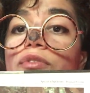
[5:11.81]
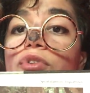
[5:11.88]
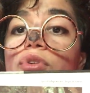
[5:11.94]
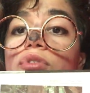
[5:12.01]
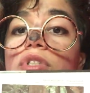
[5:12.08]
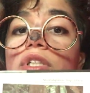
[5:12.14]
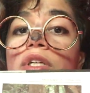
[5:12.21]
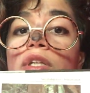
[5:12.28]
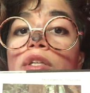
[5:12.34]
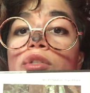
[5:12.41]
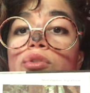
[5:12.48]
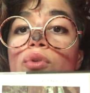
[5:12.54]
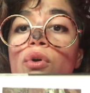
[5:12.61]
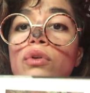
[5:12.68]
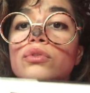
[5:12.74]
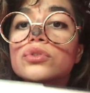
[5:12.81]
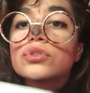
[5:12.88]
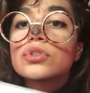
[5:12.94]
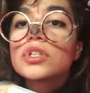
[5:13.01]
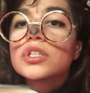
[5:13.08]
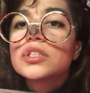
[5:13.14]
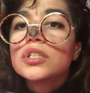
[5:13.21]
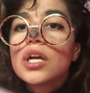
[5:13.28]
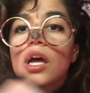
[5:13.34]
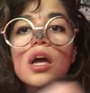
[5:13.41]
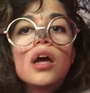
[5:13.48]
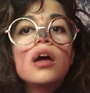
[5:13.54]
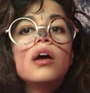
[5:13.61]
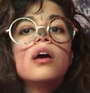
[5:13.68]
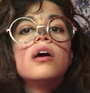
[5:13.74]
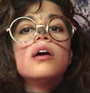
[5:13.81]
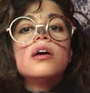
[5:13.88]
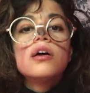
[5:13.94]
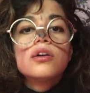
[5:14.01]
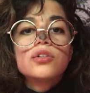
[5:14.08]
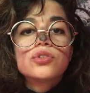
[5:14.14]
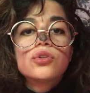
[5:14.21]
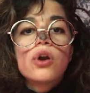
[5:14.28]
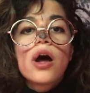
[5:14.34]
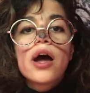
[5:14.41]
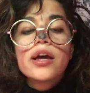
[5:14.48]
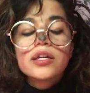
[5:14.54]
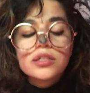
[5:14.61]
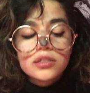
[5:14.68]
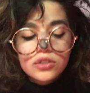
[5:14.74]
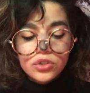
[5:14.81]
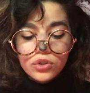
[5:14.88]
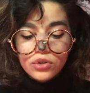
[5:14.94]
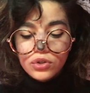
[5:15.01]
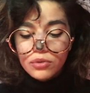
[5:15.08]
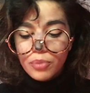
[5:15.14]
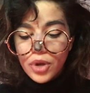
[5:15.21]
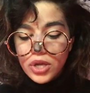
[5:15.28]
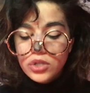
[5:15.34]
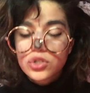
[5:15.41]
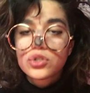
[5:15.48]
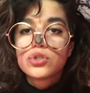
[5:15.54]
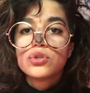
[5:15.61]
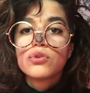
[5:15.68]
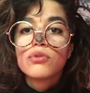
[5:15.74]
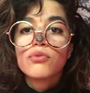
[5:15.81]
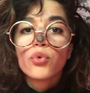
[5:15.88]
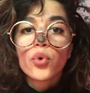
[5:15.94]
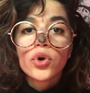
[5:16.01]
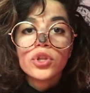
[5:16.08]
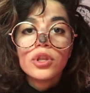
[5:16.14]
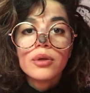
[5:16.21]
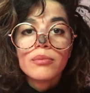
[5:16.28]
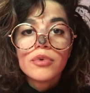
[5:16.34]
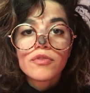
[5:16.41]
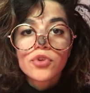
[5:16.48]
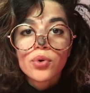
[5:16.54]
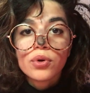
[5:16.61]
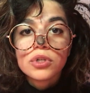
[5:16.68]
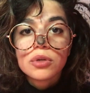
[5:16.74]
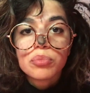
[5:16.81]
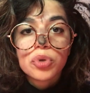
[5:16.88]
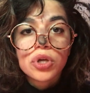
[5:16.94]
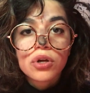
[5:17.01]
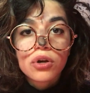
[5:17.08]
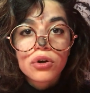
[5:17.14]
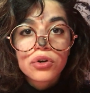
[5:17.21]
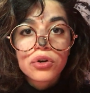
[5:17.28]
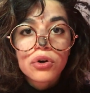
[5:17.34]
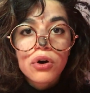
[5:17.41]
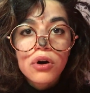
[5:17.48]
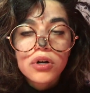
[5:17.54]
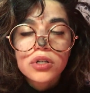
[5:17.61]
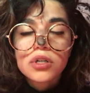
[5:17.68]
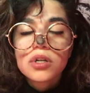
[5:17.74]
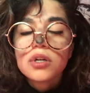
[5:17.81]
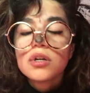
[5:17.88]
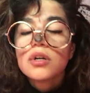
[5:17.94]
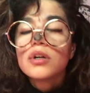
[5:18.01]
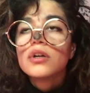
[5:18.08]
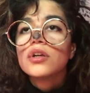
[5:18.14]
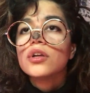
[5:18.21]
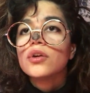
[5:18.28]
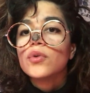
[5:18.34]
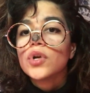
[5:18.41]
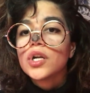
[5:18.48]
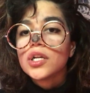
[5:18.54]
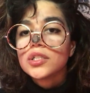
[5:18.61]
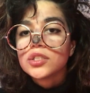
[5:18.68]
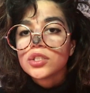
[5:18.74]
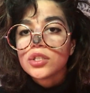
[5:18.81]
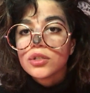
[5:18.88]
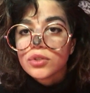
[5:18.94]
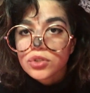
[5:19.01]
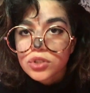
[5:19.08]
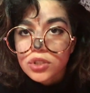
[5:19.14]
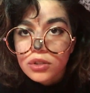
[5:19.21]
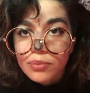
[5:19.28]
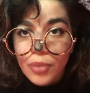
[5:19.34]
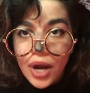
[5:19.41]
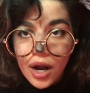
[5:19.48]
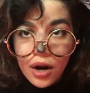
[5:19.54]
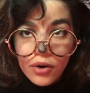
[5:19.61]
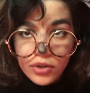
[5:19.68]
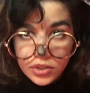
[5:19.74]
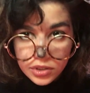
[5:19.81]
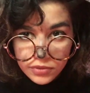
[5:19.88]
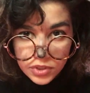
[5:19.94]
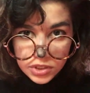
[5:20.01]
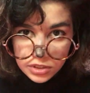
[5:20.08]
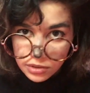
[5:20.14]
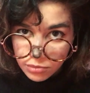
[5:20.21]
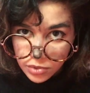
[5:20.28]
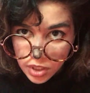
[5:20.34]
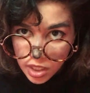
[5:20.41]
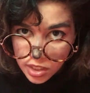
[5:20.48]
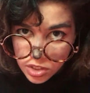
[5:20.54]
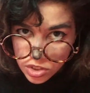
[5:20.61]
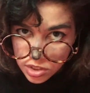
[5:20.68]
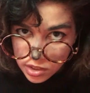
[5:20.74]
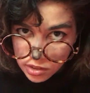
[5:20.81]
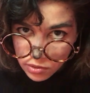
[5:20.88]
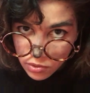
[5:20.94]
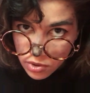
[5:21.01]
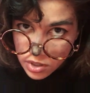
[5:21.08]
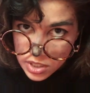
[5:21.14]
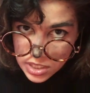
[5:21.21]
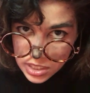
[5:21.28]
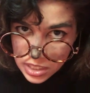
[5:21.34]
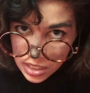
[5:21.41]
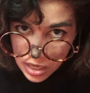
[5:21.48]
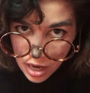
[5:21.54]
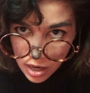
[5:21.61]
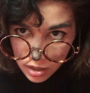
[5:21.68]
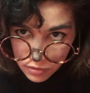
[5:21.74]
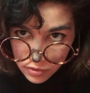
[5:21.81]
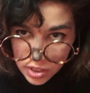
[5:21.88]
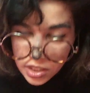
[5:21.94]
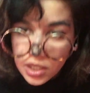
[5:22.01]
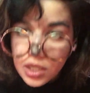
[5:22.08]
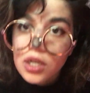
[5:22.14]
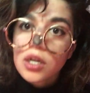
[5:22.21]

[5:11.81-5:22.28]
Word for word: If you see these sort of trees, try and do your best to avoid them. If you end up being caught, you would need to use your powers of assimilation in order to get out of it.